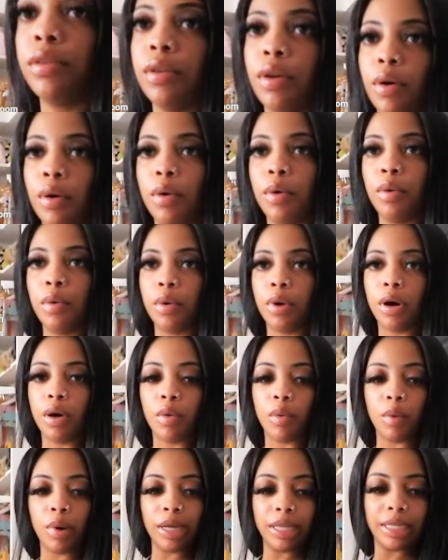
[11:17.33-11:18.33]
So
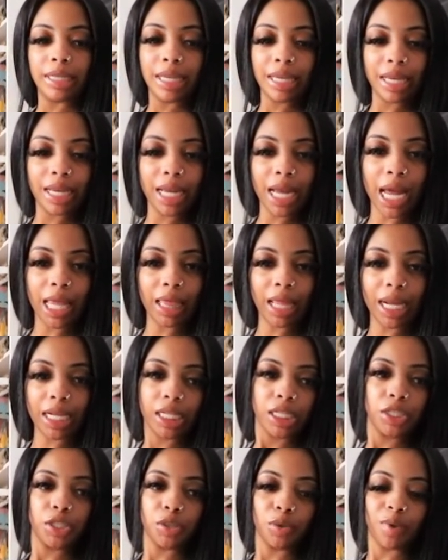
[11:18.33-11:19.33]
one thing I
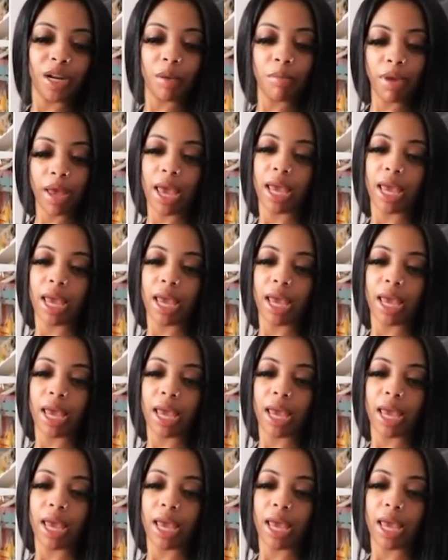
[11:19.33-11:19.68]
like to do when I'm